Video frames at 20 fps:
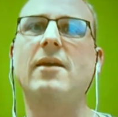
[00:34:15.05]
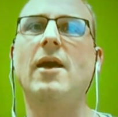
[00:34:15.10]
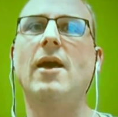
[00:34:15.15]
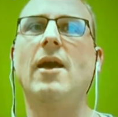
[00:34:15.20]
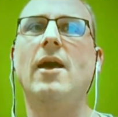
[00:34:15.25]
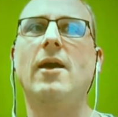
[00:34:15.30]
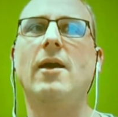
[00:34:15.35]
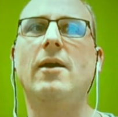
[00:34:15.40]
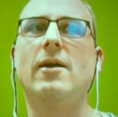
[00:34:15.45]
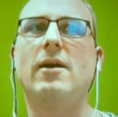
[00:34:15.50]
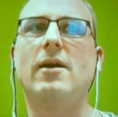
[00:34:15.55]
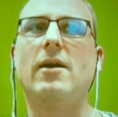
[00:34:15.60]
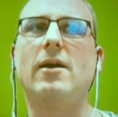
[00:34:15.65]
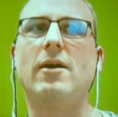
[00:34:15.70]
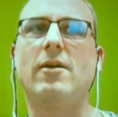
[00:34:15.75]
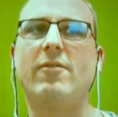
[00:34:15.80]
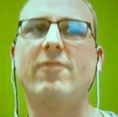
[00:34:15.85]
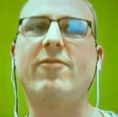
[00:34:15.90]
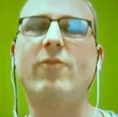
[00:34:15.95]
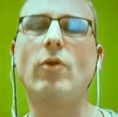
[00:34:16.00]
uh,
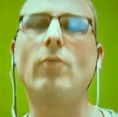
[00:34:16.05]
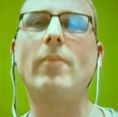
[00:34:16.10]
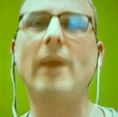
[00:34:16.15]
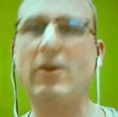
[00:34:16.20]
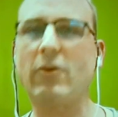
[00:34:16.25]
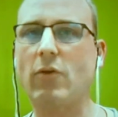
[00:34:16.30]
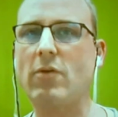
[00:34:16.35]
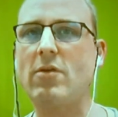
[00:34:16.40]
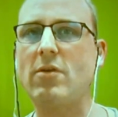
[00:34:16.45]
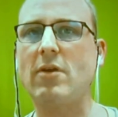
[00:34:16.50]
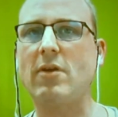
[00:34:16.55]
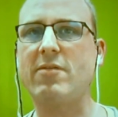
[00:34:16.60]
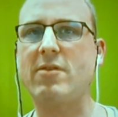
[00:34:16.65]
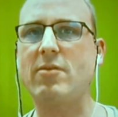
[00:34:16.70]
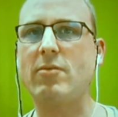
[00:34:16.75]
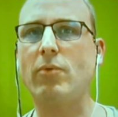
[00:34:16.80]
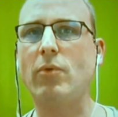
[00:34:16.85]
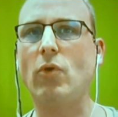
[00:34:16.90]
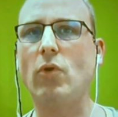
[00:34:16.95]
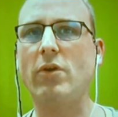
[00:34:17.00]
full Microsoft
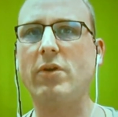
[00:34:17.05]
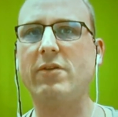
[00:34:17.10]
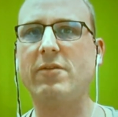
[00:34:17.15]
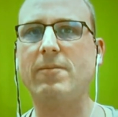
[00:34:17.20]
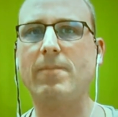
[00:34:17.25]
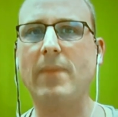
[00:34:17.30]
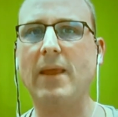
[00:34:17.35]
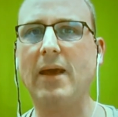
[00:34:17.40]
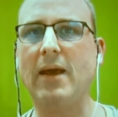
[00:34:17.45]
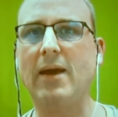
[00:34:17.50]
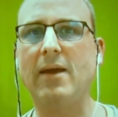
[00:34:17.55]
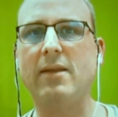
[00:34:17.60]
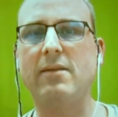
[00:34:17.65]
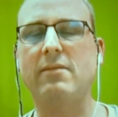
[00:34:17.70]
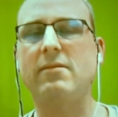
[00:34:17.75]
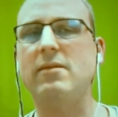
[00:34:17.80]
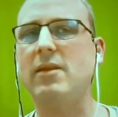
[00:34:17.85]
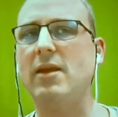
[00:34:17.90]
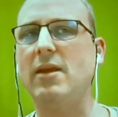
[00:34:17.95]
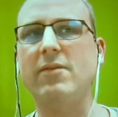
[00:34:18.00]
support, and
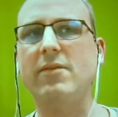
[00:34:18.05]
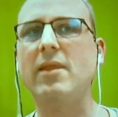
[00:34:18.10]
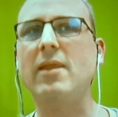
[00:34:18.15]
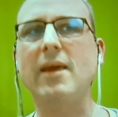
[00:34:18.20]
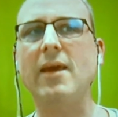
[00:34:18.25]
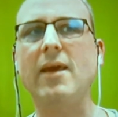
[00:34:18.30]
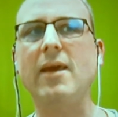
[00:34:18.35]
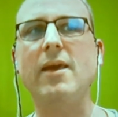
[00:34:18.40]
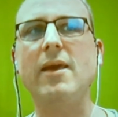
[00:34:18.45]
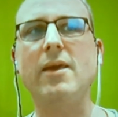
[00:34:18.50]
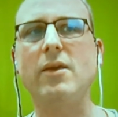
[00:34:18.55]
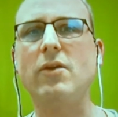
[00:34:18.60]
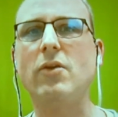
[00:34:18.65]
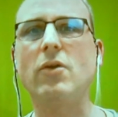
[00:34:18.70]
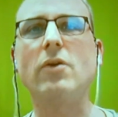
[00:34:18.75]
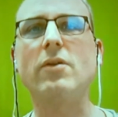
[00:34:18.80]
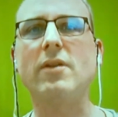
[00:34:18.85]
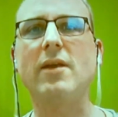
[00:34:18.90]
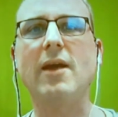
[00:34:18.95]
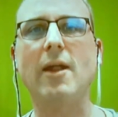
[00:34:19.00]
even they couldn't
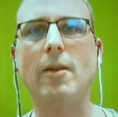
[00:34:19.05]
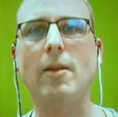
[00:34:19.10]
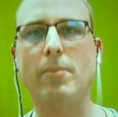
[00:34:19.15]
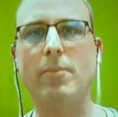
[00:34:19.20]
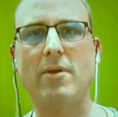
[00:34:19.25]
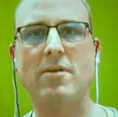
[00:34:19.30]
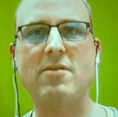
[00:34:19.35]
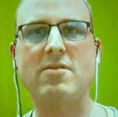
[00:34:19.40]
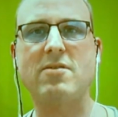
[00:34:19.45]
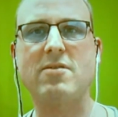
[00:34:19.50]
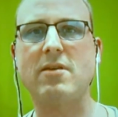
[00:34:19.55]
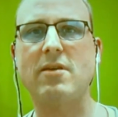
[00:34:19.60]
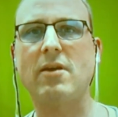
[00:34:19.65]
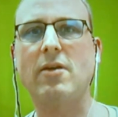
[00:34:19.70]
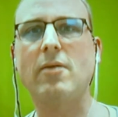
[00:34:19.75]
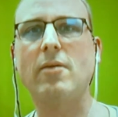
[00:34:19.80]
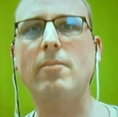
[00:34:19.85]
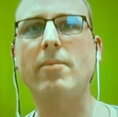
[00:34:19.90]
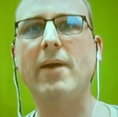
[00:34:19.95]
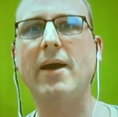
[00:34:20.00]
help us uh,
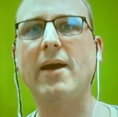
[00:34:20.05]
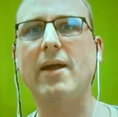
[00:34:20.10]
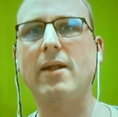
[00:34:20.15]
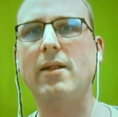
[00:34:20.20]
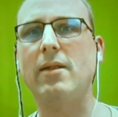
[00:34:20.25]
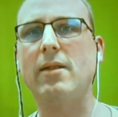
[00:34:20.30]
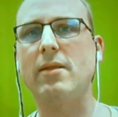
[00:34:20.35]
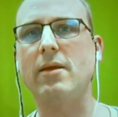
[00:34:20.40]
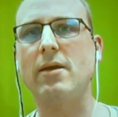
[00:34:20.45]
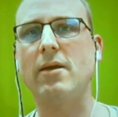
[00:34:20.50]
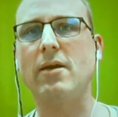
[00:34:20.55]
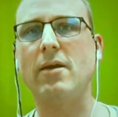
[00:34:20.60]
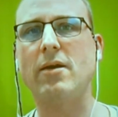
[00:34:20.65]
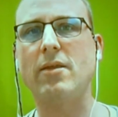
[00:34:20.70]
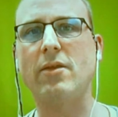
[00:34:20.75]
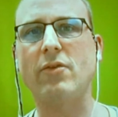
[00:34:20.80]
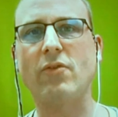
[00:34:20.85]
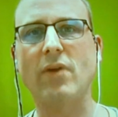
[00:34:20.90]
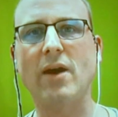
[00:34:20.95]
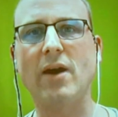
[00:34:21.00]
compile uh, the
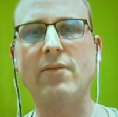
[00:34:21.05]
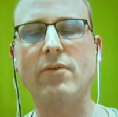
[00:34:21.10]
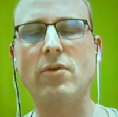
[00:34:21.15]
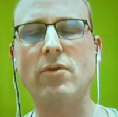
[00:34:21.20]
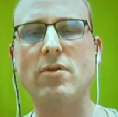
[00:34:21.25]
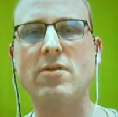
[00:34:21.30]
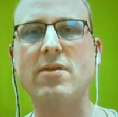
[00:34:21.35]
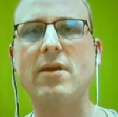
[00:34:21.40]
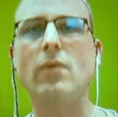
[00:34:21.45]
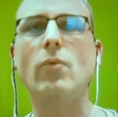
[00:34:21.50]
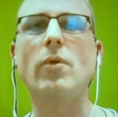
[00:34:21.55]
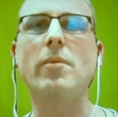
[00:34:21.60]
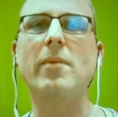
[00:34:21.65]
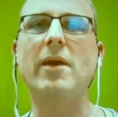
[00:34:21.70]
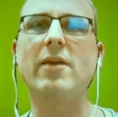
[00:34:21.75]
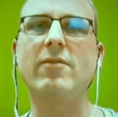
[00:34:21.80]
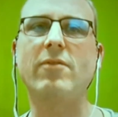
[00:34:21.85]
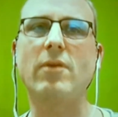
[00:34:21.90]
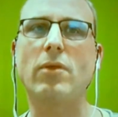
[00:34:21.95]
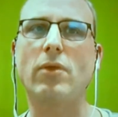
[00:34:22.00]
drivers that we made
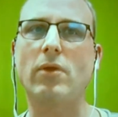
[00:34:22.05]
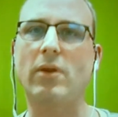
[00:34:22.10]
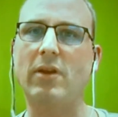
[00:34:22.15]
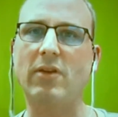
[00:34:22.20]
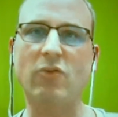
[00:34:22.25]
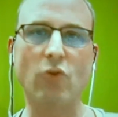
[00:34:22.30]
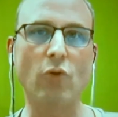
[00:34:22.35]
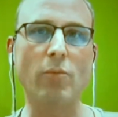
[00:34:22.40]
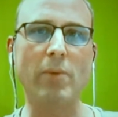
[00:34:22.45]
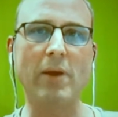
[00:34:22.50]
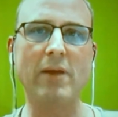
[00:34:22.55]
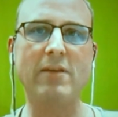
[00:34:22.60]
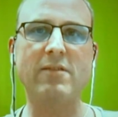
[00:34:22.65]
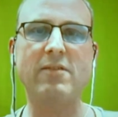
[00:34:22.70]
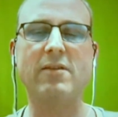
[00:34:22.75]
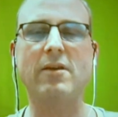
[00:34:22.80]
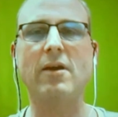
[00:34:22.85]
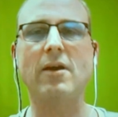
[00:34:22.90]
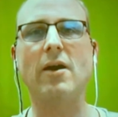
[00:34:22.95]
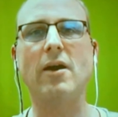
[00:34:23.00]
for 32-bit
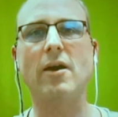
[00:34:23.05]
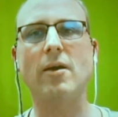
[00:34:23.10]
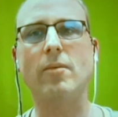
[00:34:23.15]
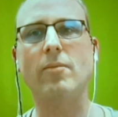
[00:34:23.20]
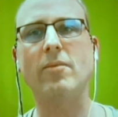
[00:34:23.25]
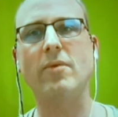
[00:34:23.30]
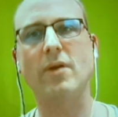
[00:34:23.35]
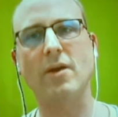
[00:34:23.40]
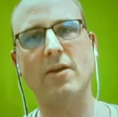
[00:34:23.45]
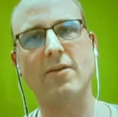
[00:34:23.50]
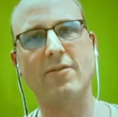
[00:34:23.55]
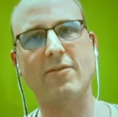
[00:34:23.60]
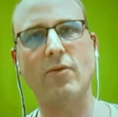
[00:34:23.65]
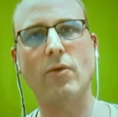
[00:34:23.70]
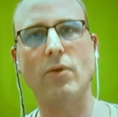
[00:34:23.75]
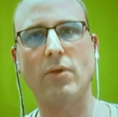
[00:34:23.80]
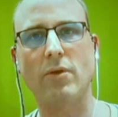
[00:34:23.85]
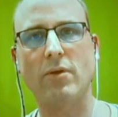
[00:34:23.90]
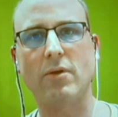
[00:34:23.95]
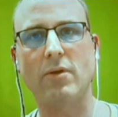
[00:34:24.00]
um, uh, for
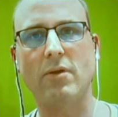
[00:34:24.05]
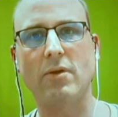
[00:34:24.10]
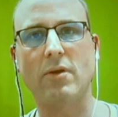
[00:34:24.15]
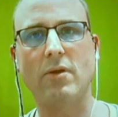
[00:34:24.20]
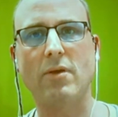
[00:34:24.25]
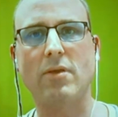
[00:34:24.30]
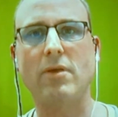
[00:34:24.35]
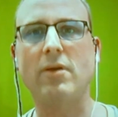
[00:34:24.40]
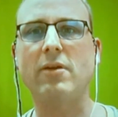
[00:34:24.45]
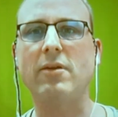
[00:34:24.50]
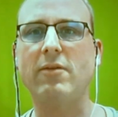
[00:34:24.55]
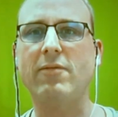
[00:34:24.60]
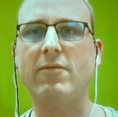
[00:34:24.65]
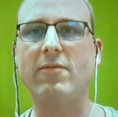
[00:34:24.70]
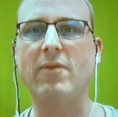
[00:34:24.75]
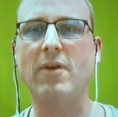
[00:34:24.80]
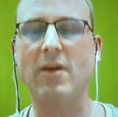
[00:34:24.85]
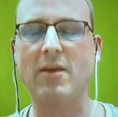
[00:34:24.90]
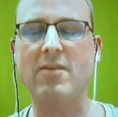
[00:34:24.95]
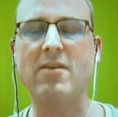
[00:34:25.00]
the
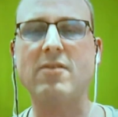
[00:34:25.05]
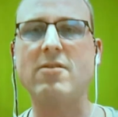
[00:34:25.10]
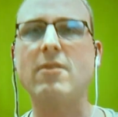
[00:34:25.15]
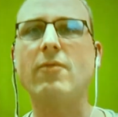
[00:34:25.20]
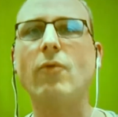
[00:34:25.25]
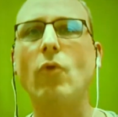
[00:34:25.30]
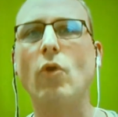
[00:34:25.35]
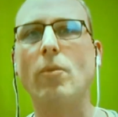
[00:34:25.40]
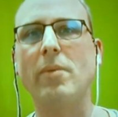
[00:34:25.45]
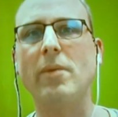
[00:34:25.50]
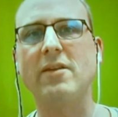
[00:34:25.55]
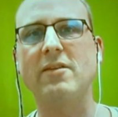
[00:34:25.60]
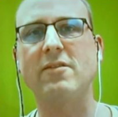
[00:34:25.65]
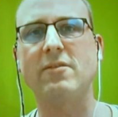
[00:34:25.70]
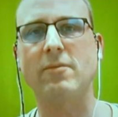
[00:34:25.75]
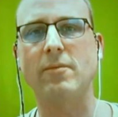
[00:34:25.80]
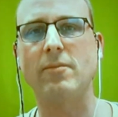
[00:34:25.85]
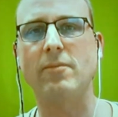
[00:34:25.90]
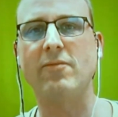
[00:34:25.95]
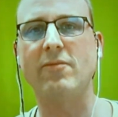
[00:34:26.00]
64-bit
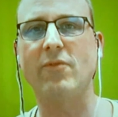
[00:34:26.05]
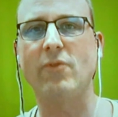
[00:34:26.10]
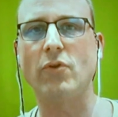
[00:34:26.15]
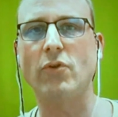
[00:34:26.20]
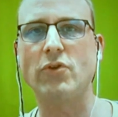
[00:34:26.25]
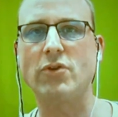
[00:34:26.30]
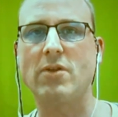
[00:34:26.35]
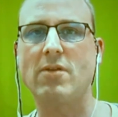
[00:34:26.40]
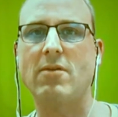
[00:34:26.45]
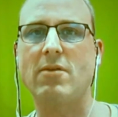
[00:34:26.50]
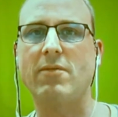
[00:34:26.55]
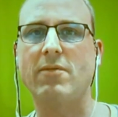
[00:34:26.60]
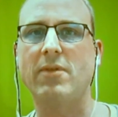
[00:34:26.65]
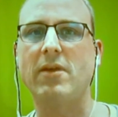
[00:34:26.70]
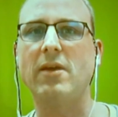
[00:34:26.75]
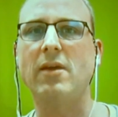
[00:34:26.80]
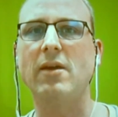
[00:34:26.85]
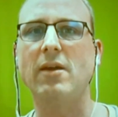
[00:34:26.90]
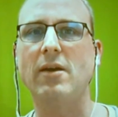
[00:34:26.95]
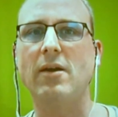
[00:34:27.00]
uh, versions of the
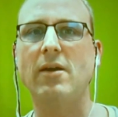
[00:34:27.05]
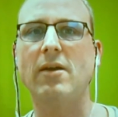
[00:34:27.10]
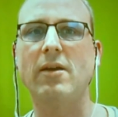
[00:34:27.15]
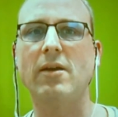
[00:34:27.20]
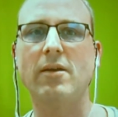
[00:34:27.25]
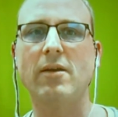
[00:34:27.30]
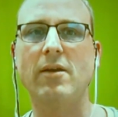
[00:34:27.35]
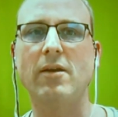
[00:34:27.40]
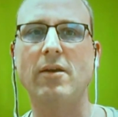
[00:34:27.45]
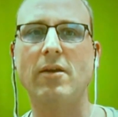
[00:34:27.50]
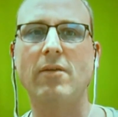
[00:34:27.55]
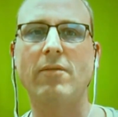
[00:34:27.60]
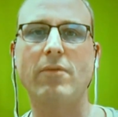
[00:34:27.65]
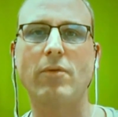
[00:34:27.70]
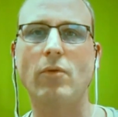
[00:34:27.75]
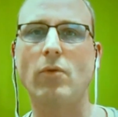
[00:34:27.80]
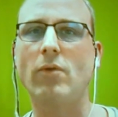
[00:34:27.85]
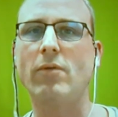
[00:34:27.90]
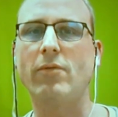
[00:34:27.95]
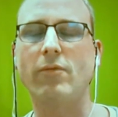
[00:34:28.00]
uh, of,
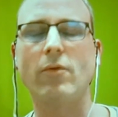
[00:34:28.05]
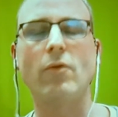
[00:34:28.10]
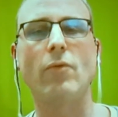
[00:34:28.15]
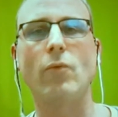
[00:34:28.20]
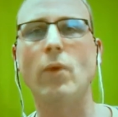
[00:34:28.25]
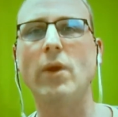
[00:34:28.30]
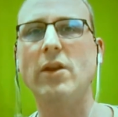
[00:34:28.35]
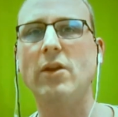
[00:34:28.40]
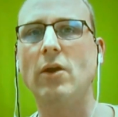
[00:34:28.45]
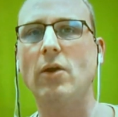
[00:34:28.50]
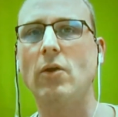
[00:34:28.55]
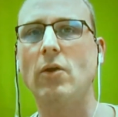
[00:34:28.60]
of, Windows,